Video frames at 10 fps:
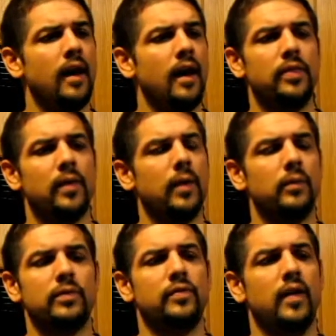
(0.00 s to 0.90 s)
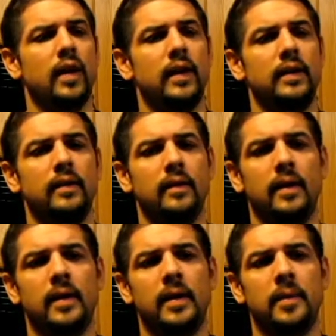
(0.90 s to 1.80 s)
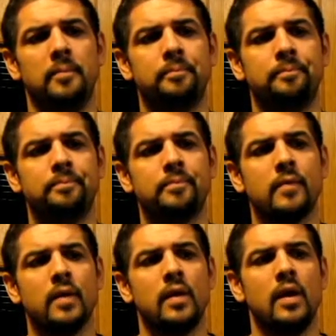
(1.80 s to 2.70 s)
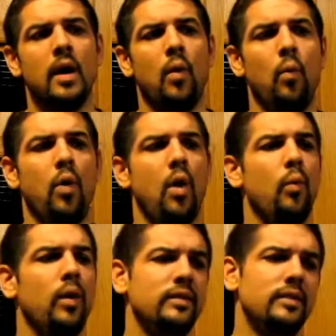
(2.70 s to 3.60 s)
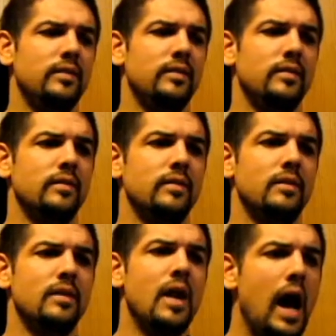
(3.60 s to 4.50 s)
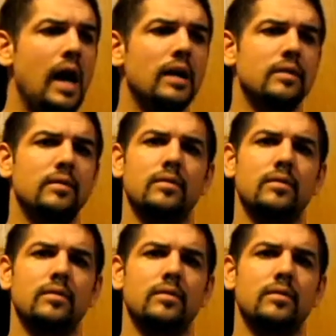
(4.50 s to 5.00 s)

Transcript: I thought it was fine. I was not